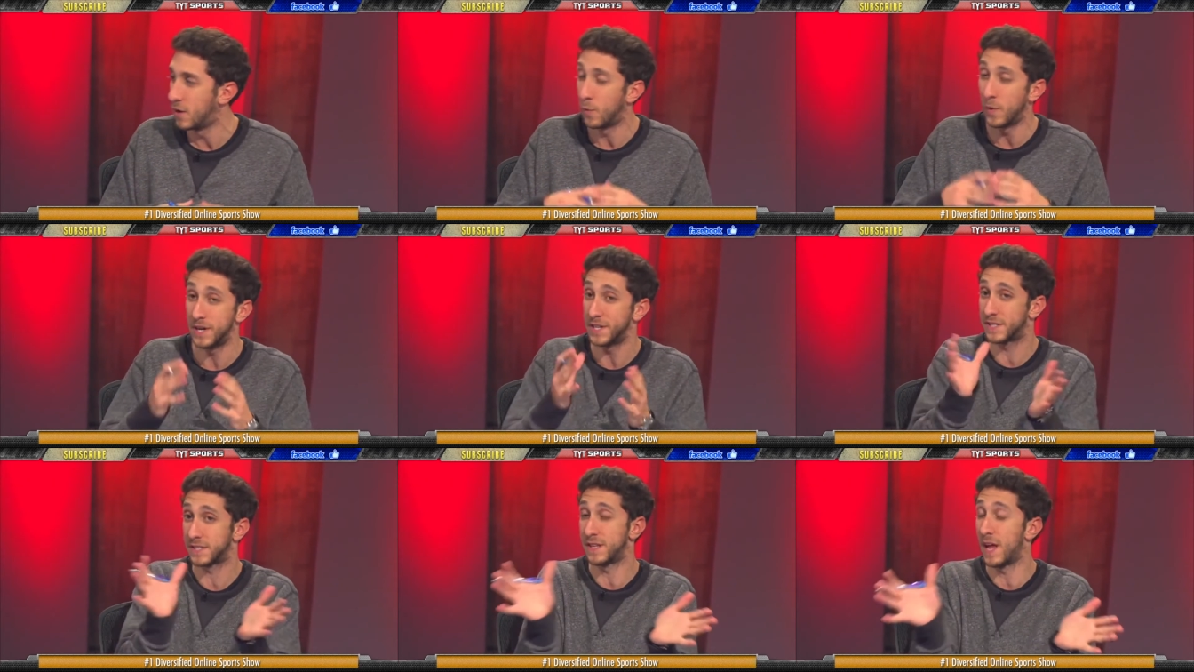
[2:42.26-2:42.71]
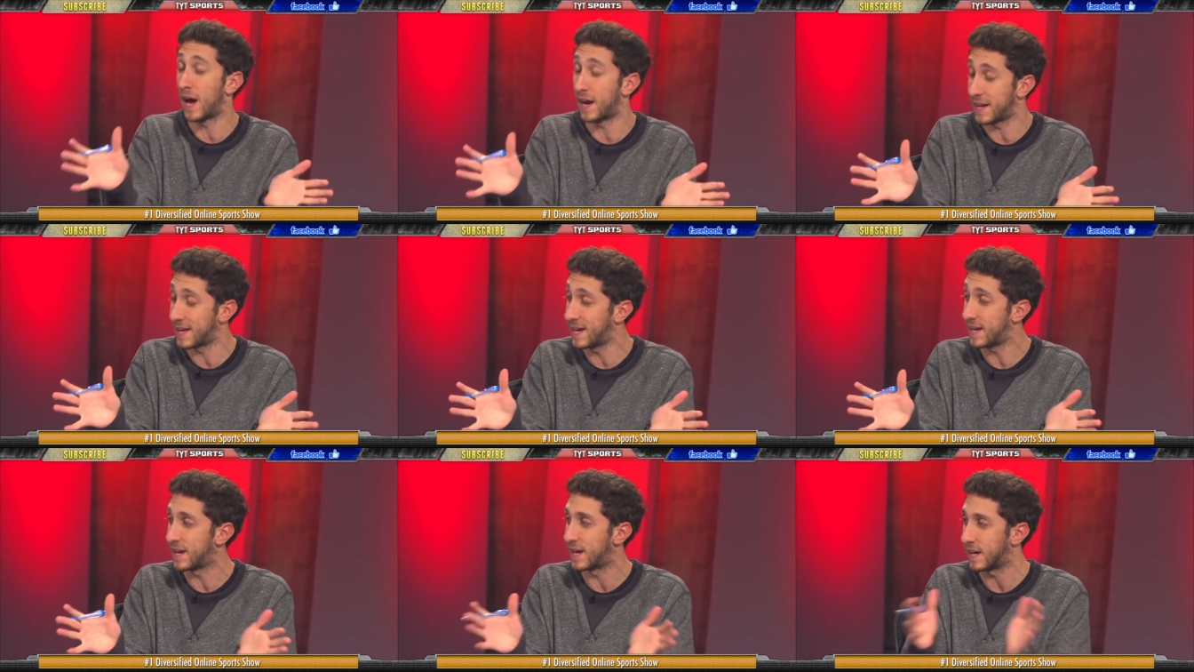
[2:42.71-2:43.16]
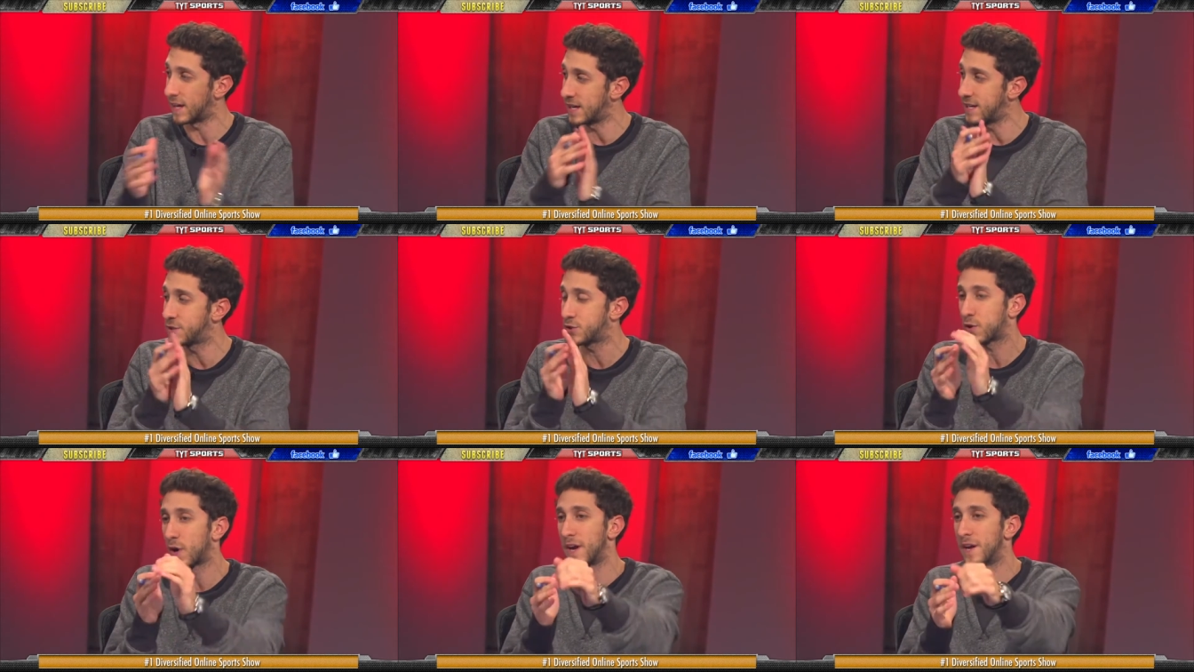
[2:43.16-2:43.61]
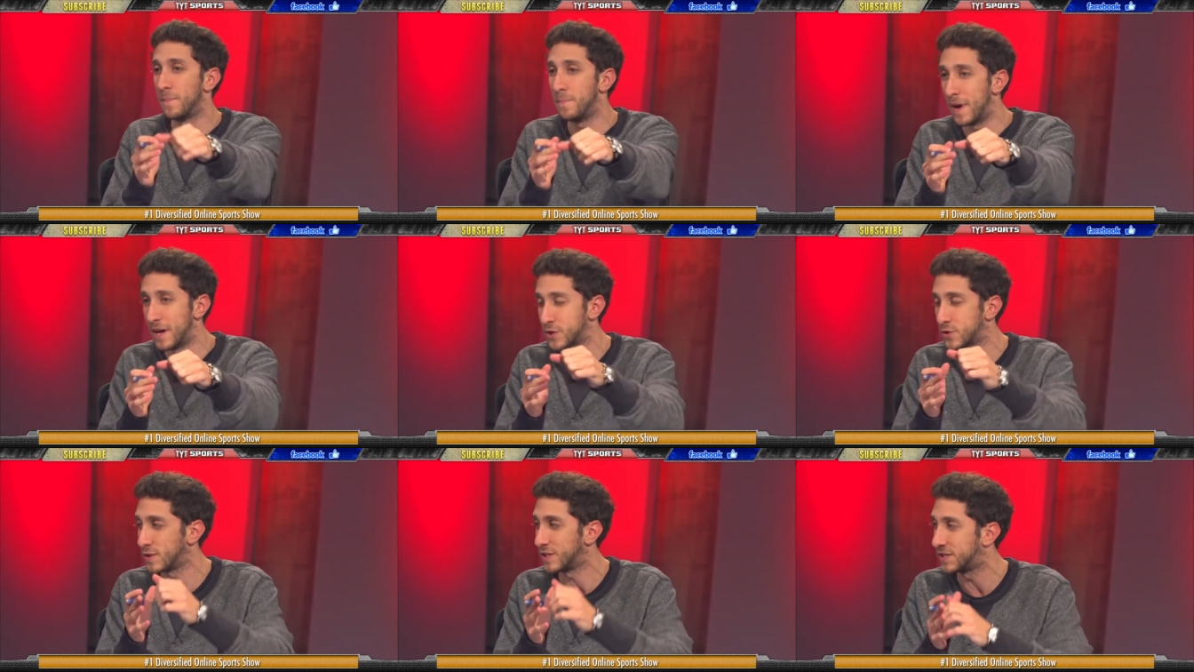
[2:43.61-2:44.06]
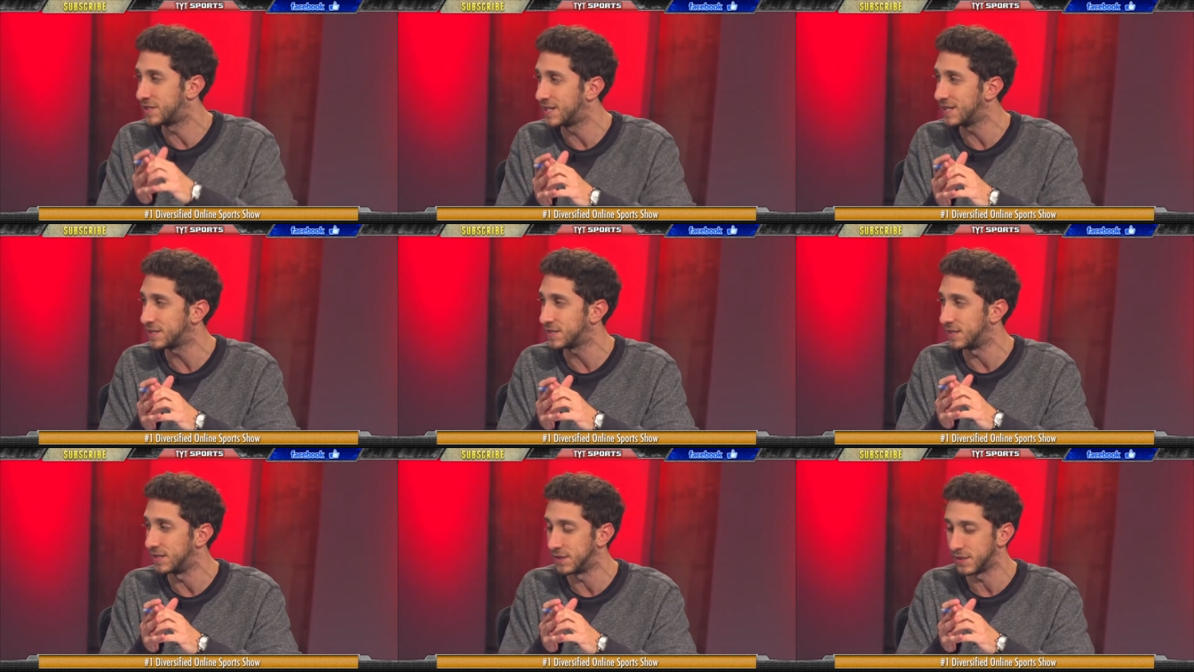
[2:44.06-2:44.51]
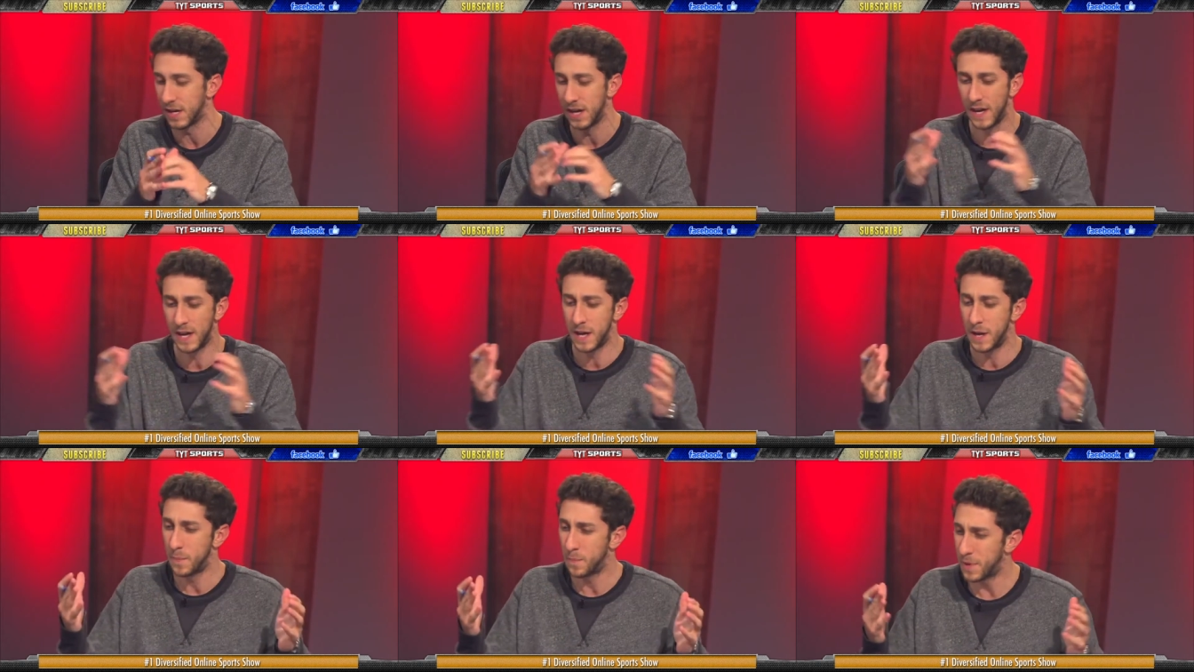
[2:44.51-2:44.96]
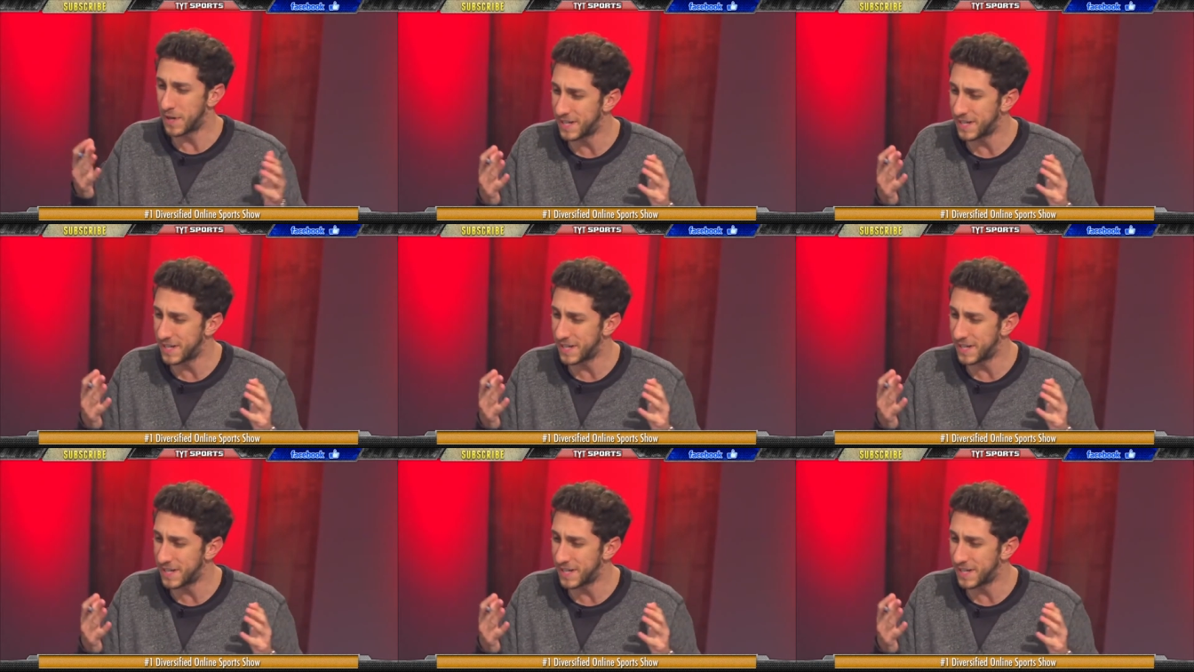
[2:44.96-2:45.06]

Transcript: when it's not hitting. He's trying to measure his distance, mm-hmm.